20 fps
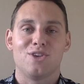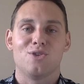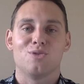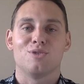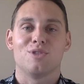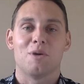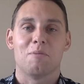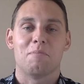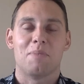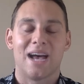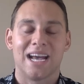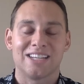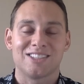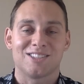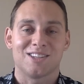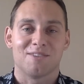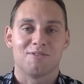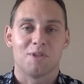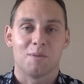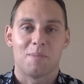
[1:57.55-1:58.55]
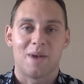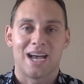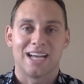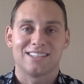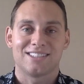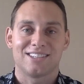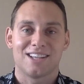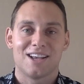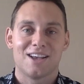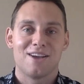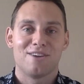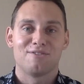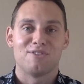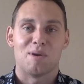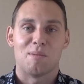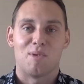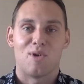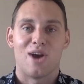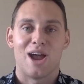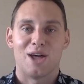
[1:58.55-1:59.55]
you the best of the best
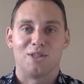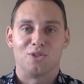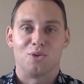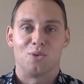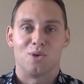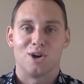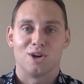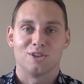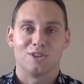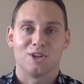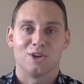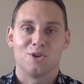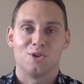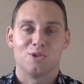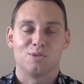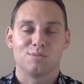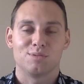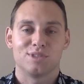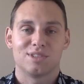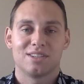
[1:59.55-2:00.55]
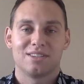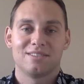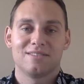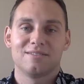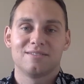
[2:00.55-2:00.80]
from around the world in hoops.